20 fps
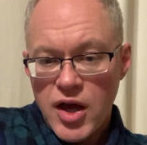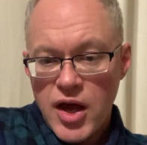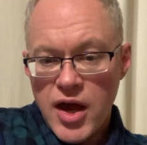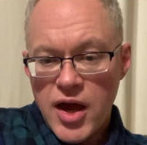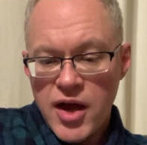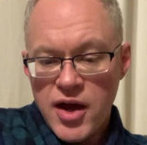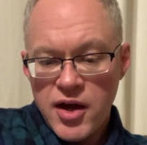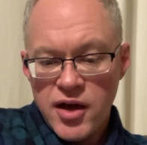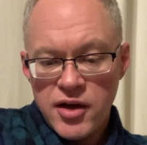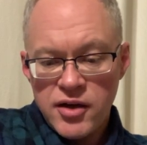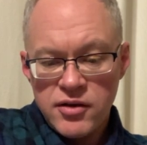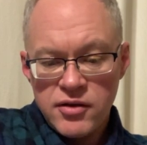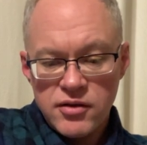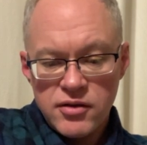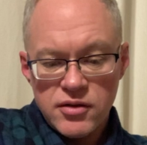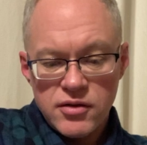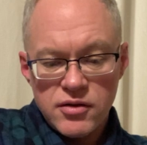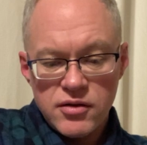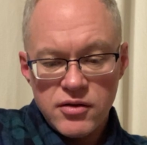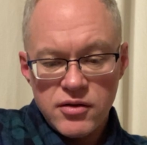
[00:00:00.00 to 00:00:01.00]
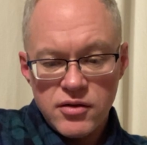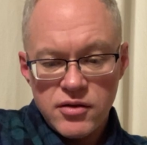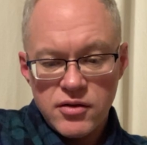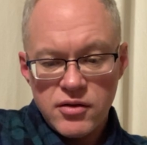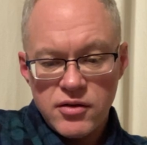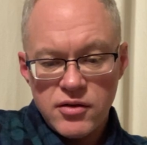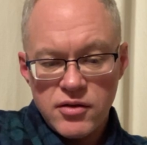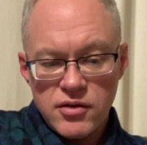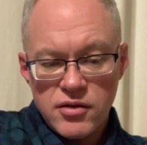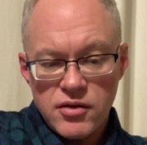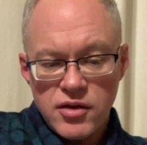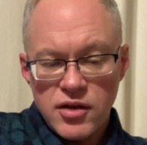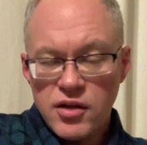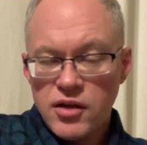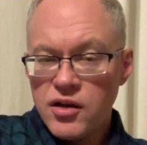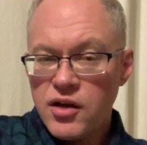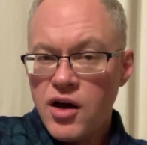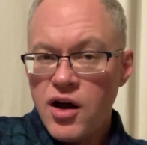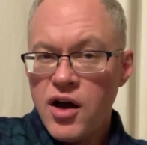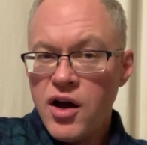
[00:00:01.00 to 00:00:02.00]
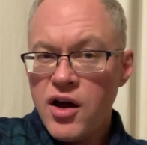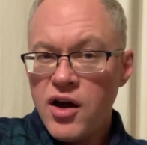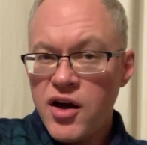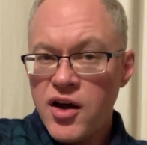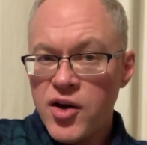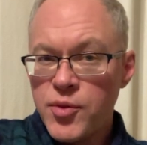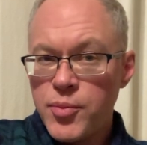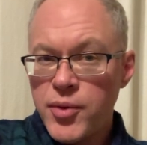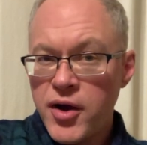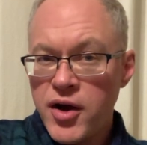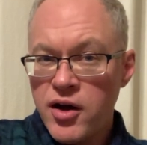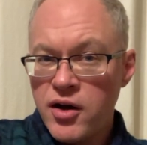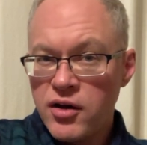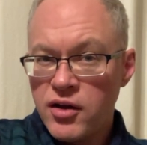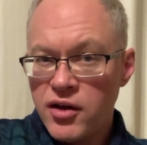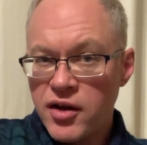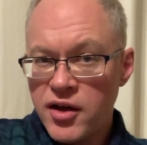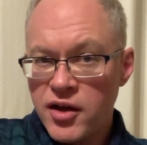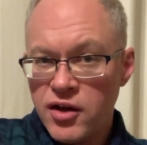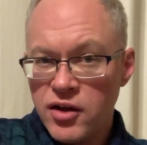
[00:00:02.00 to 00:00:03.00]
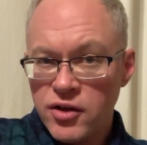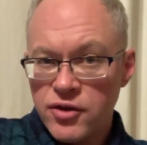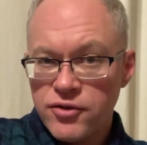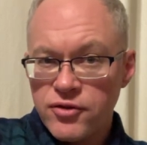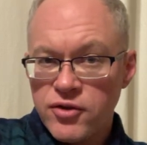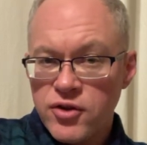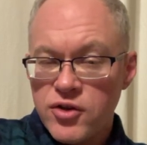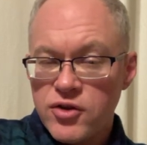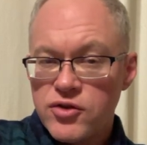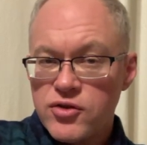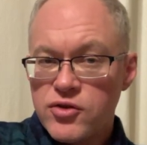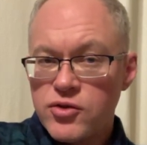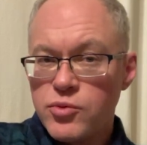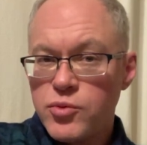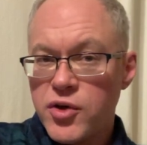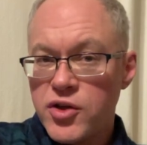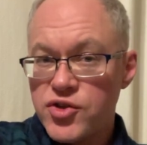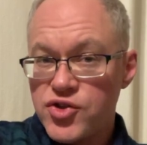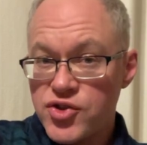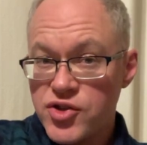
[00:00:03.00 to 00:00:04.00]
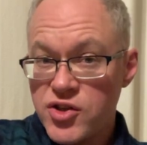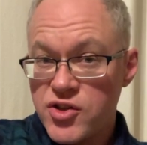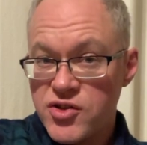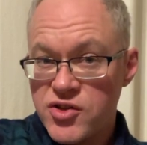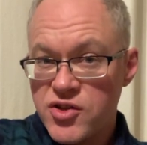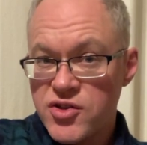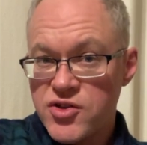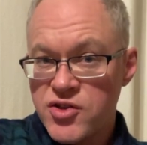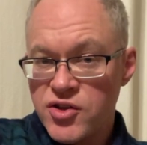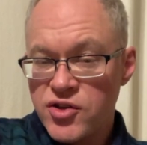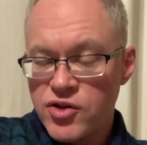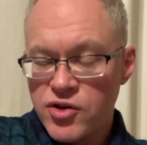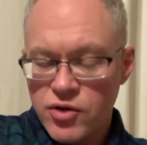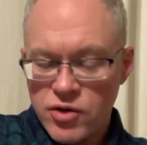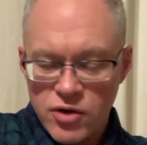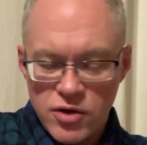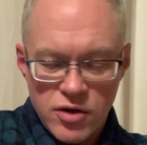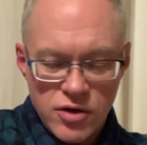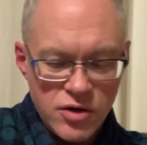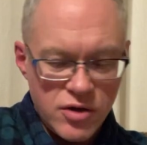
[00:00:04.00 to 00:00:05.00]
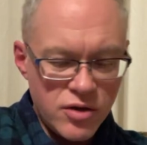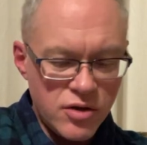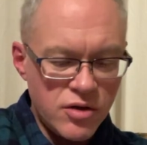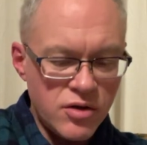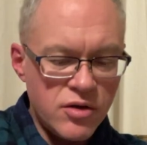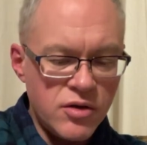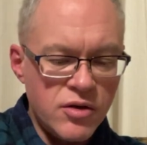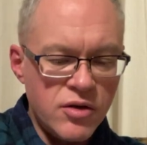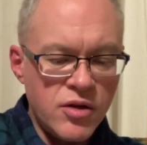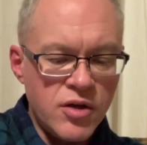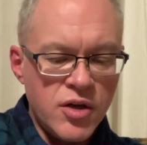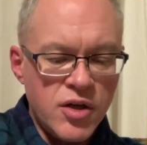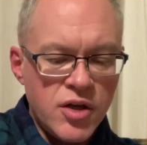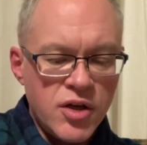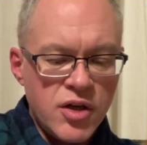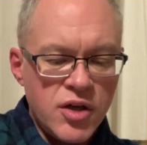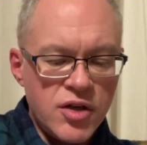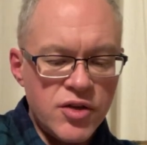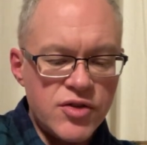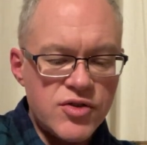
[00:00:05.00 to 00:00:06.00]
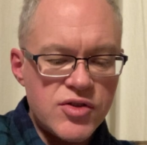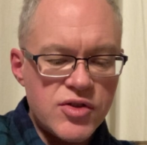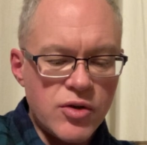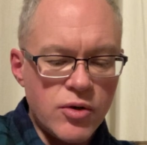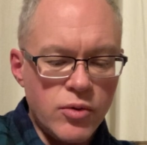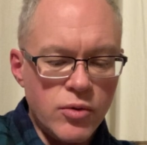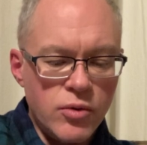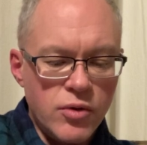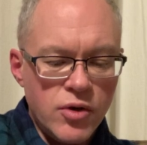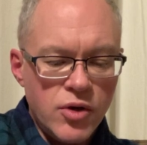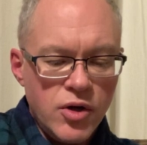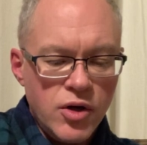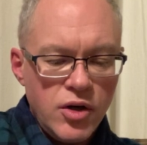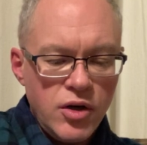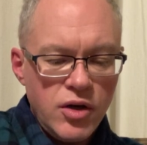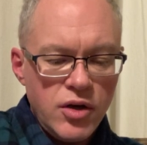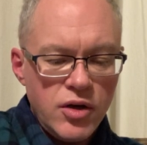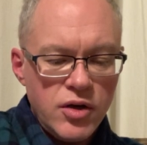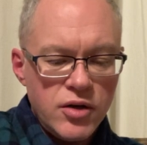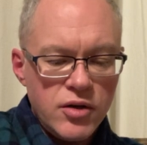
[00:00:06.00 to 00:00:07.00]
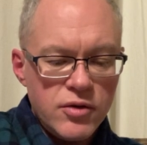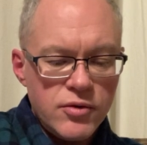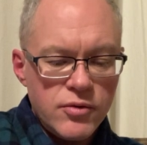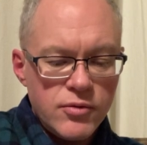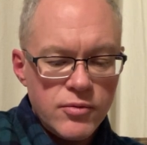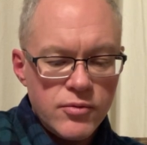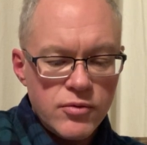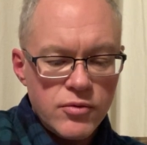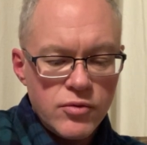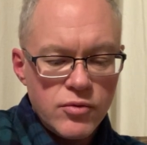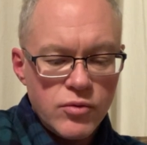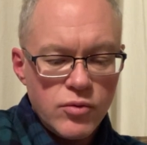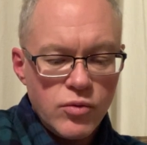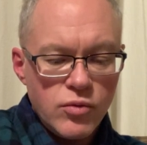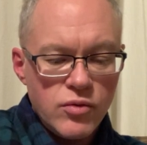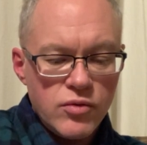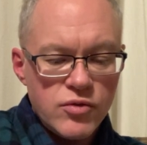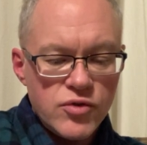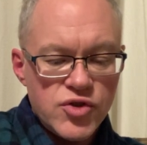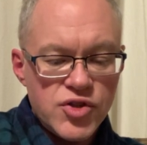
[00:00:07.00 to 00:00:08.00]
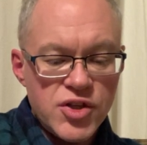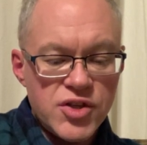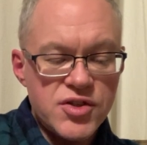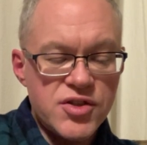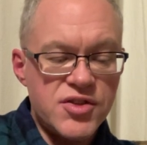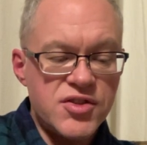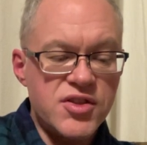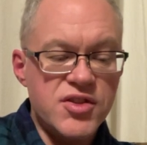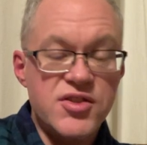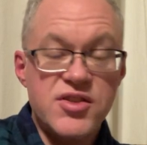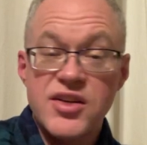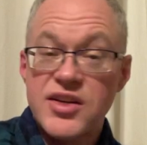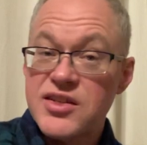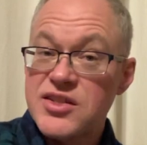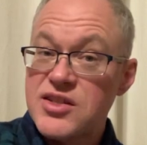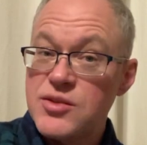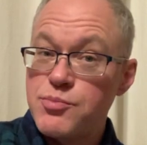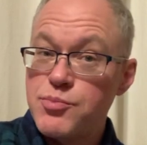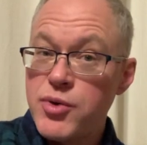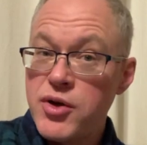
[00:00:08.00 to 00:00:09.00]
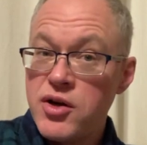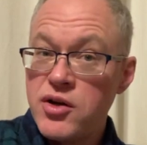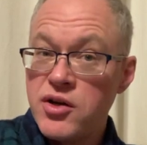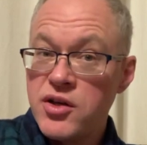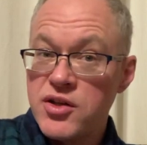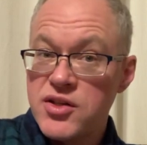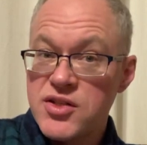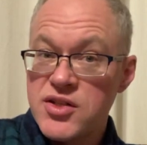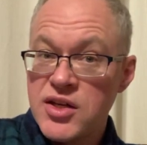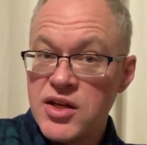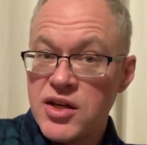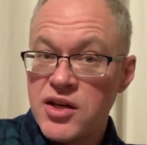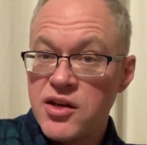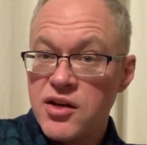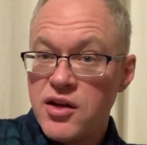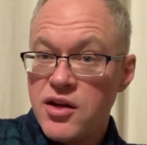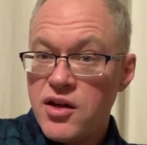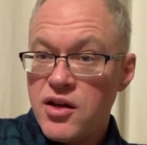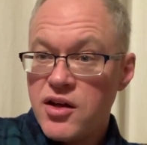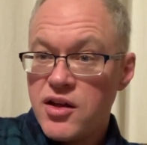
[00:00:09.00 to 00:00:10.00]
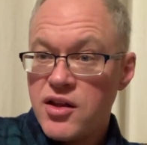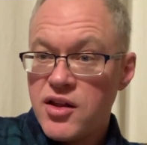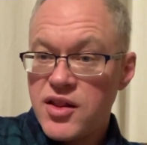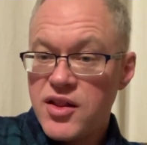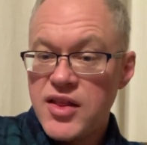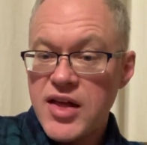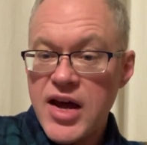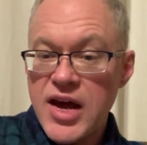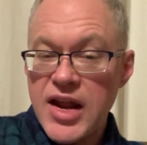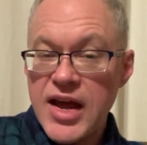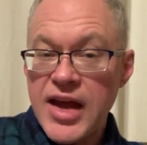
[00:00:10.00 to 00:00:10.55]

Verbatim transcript: And a lot of parallels to what Jesus endured. And so uh, Jesus is experiencing that